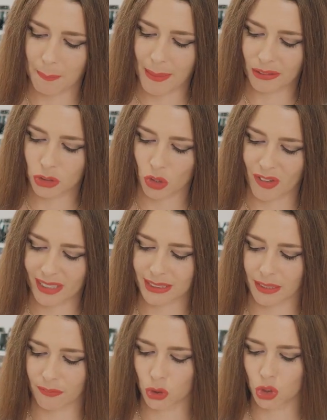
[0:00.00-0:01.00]
amount of
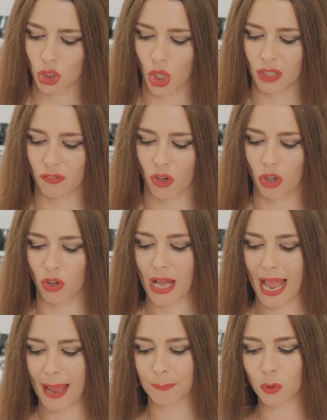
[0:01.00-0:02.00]
extra virgin olive
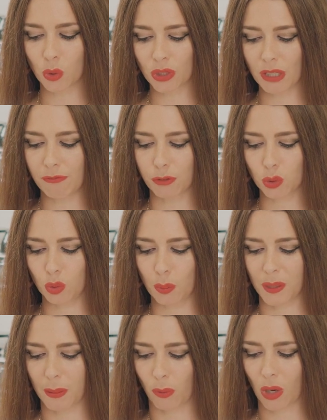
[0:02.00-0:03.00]
oil. I'm cooking for 2
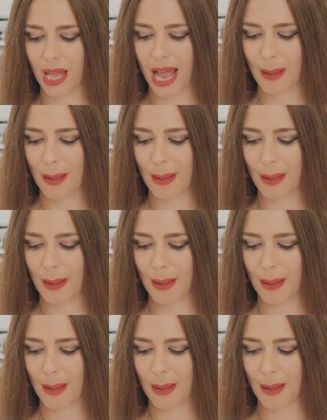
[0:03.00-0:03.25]
people.